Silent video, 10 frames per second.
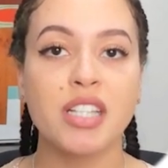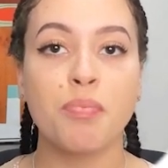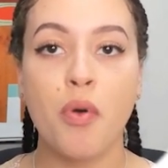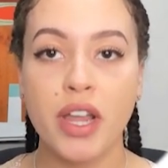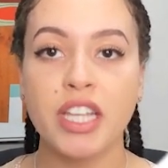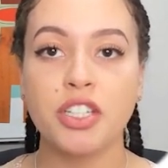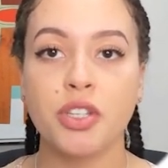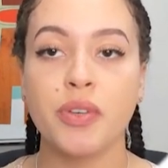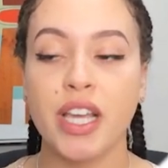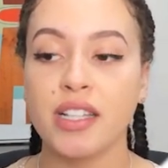is pointing
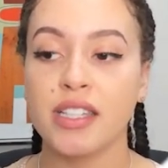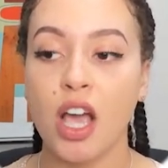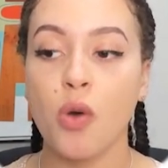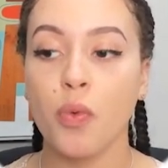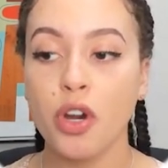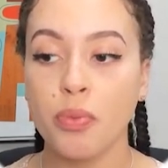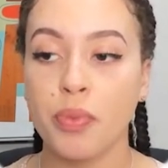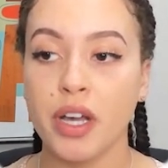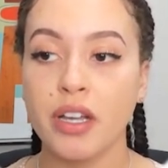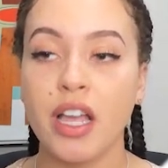to an Excel
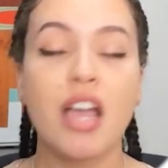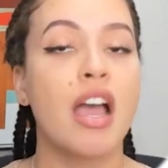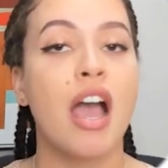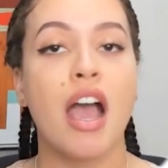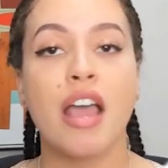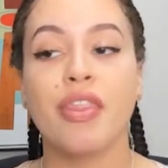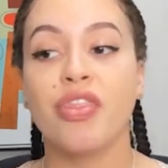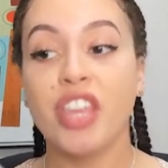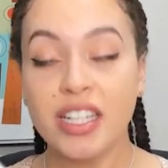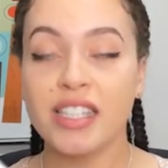workbook,
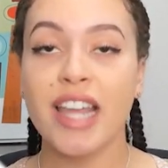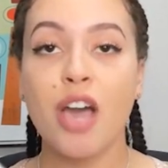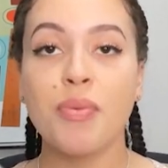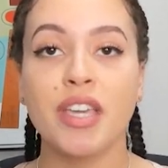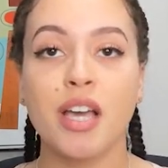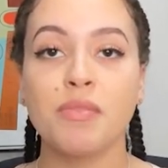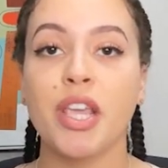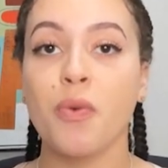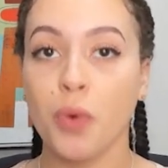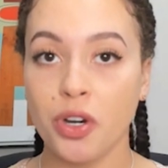this now becomes
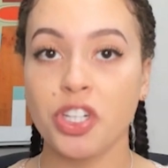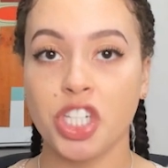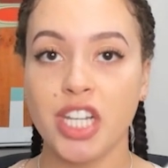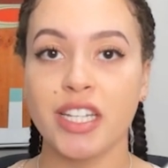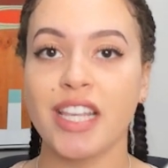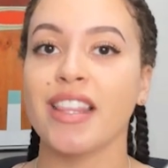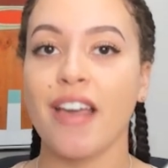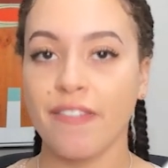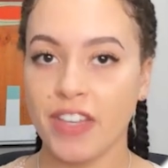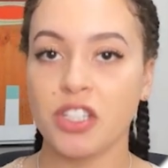a worksheet in
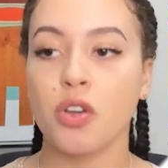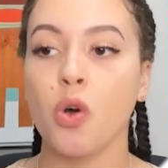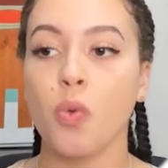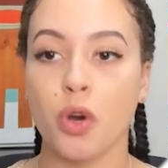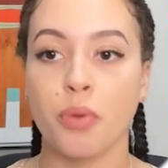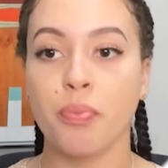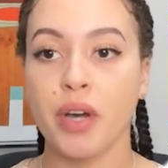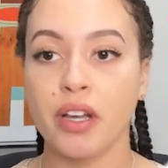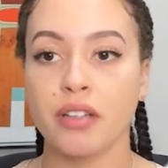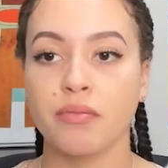that physical
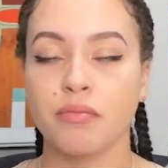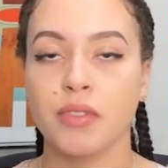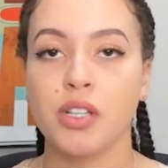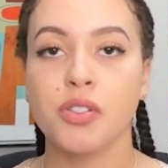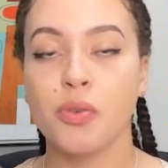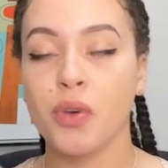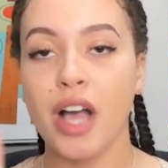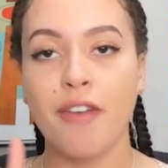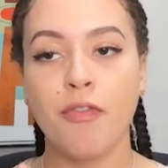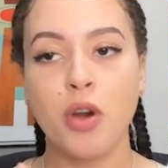workbook. So
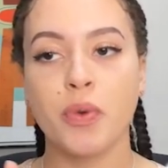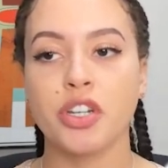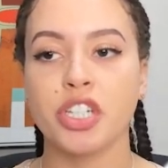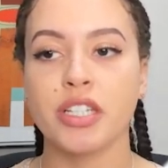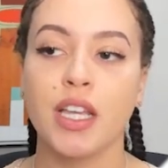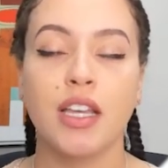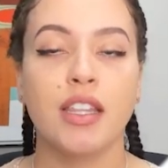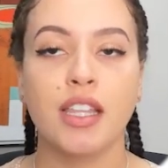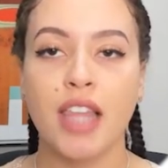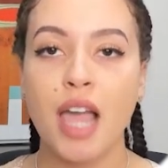we'll have four worksheets.
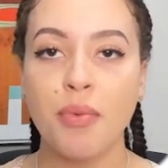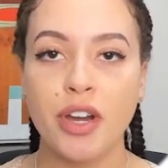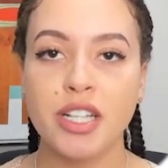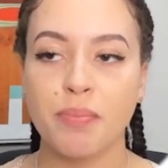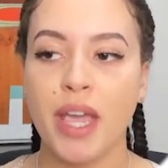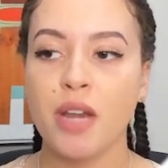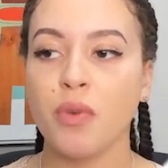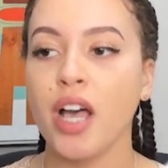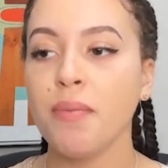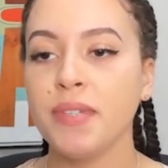The libraries pane
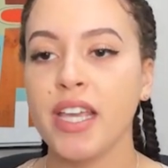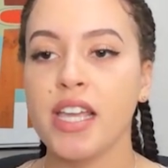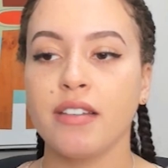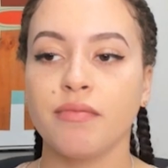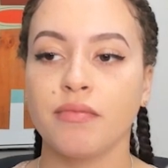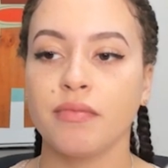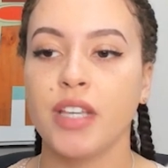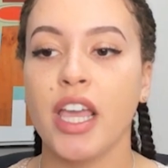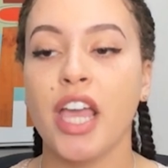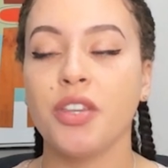will update,
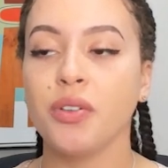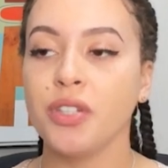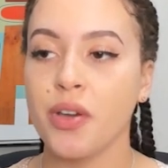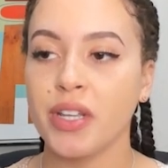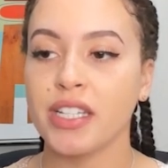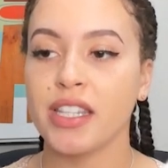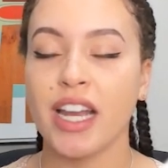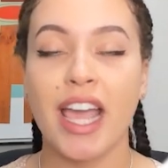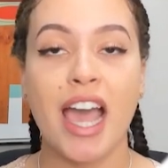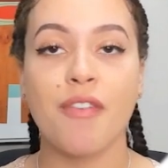and you'll notice
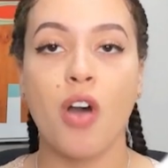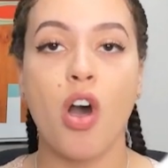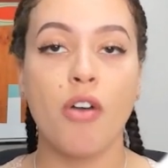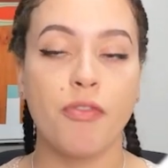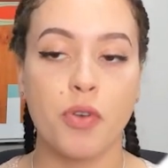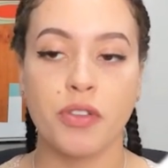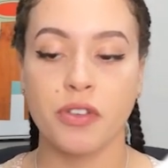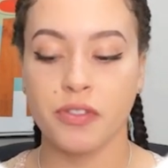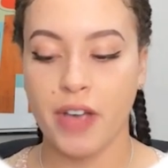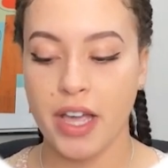that I have all four of
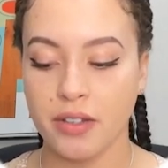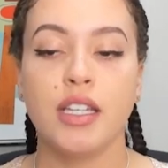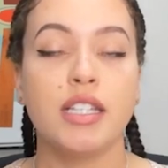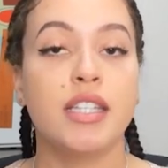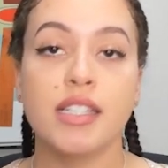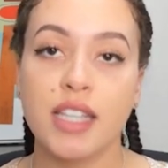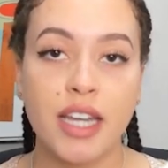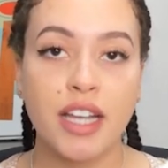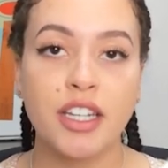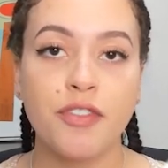those files.
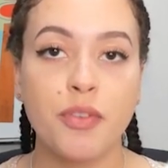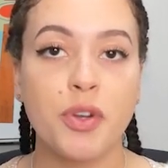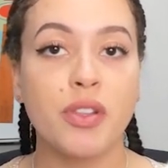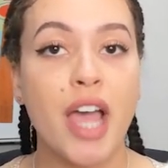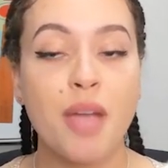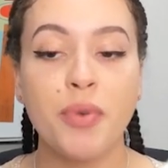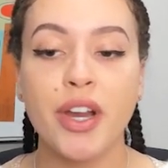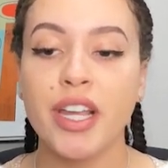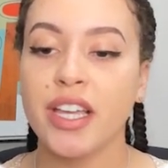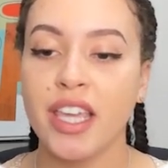Disconnecting from your
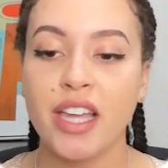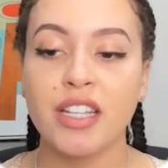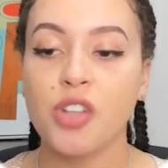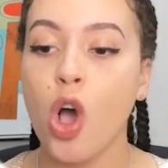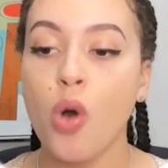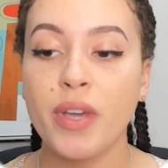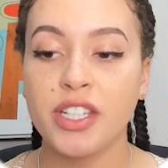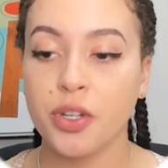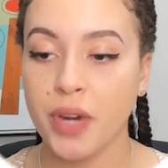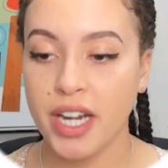library, again, is
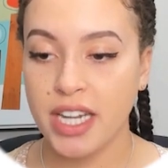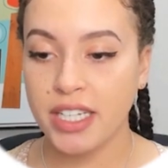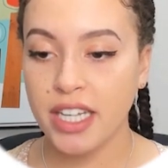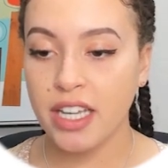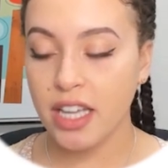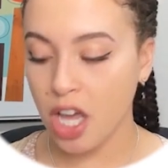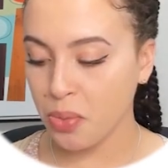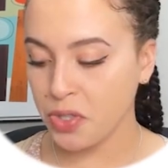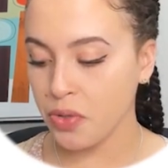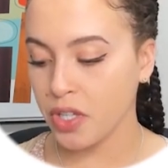always a great idea,
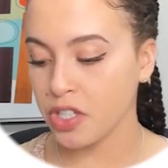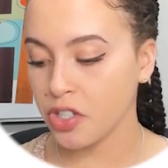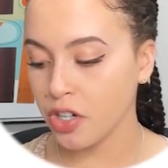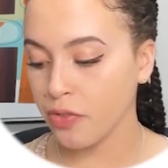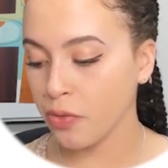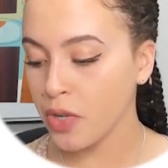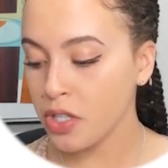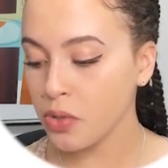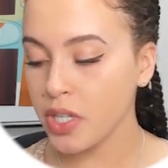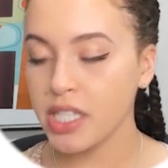helps you conserve
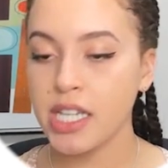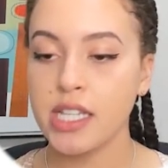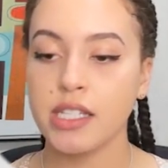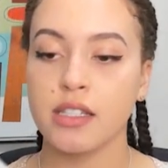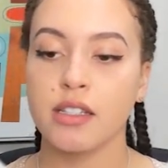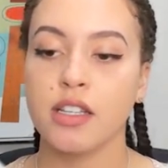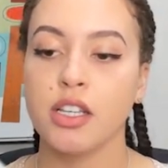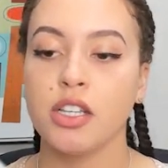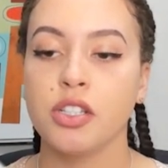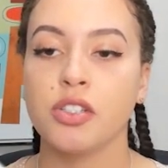resources.
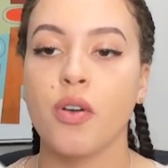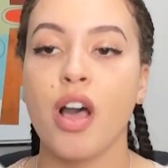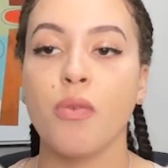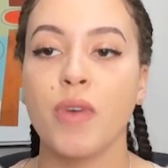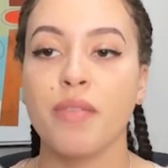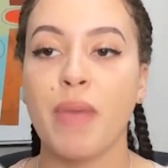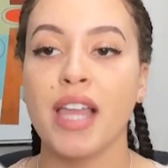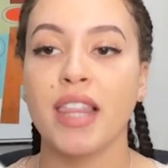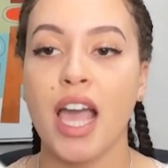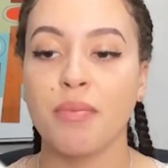So I'll run
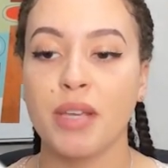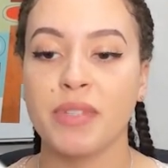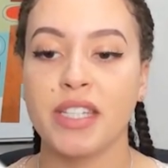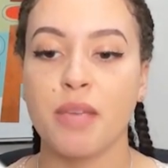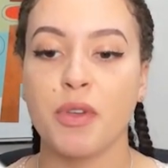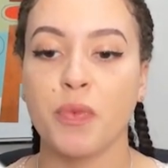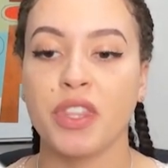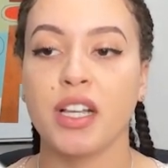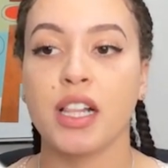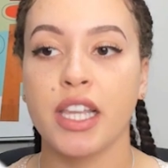my LIBNAME statement
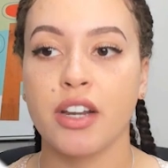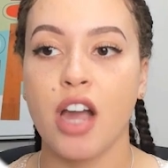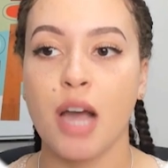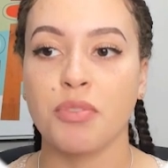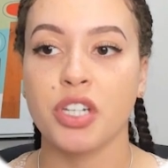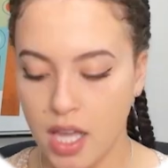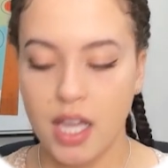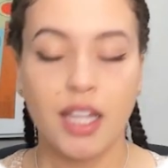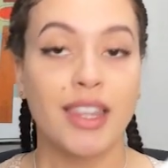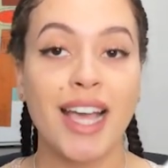with the clear
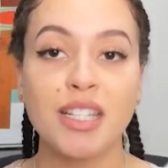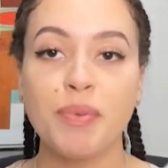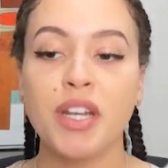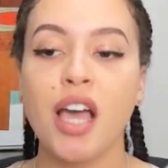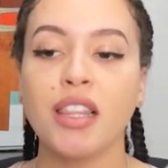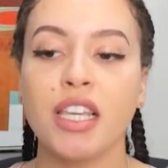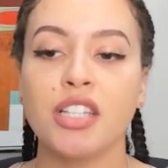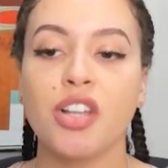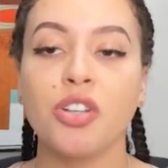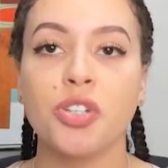option. Last but not
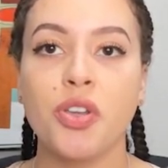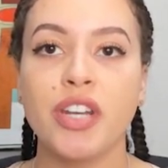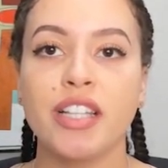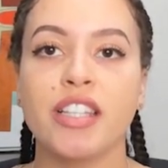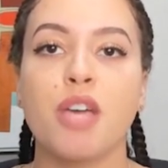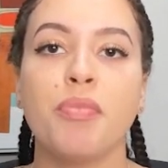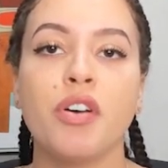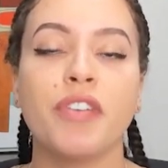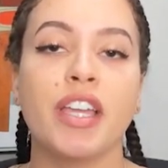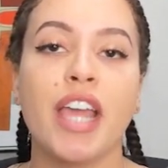least, I'll show you an
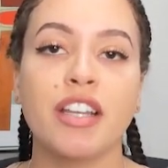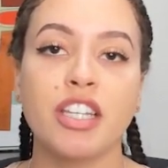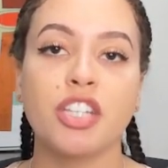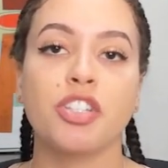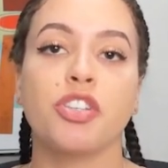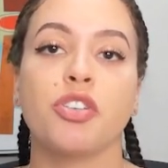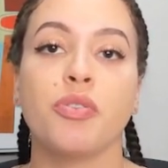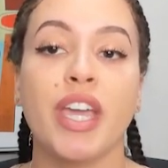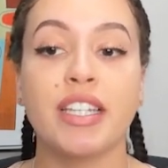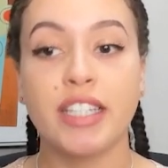example of connecting
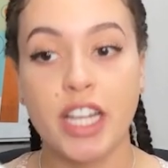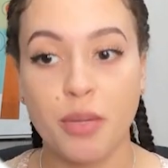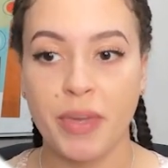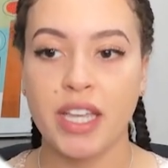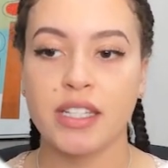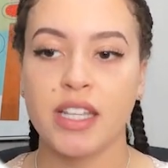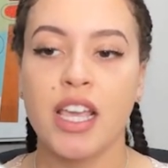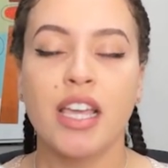to a database.